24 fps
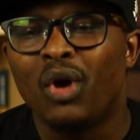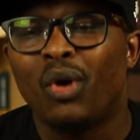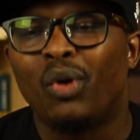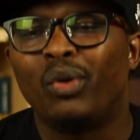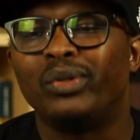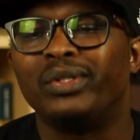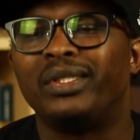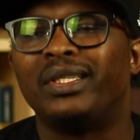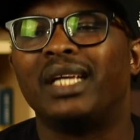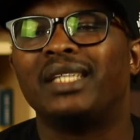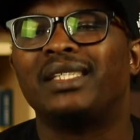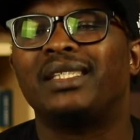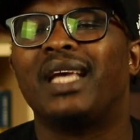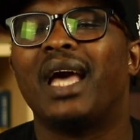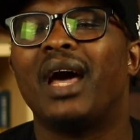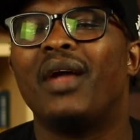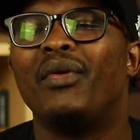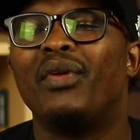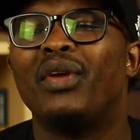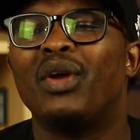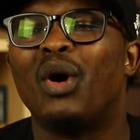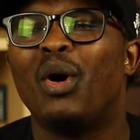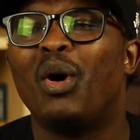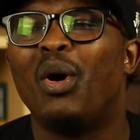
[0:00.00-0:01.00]
or just
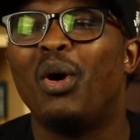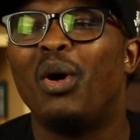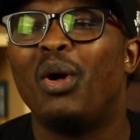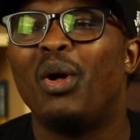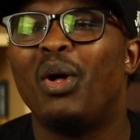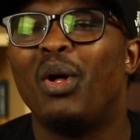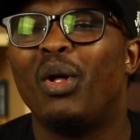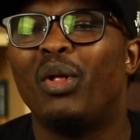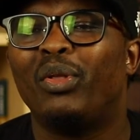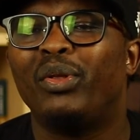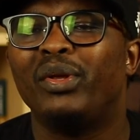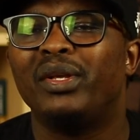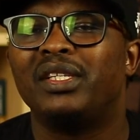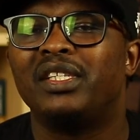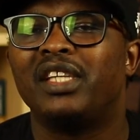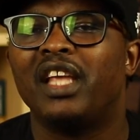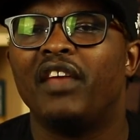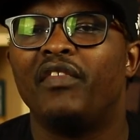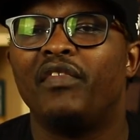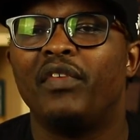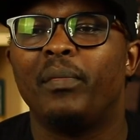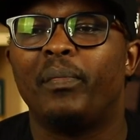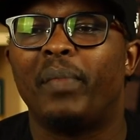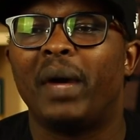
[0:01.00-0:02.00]
carrying all these
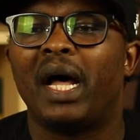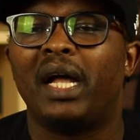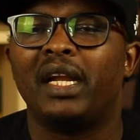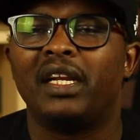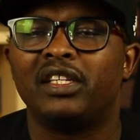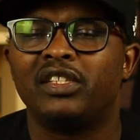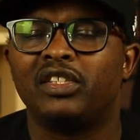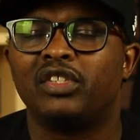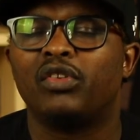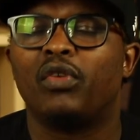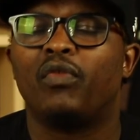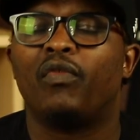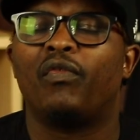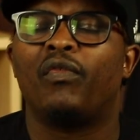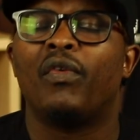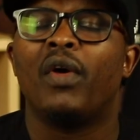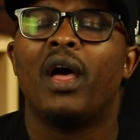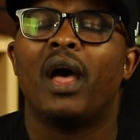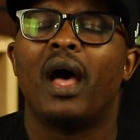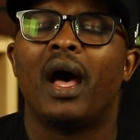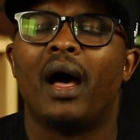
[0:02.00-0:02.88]
heavy burdens of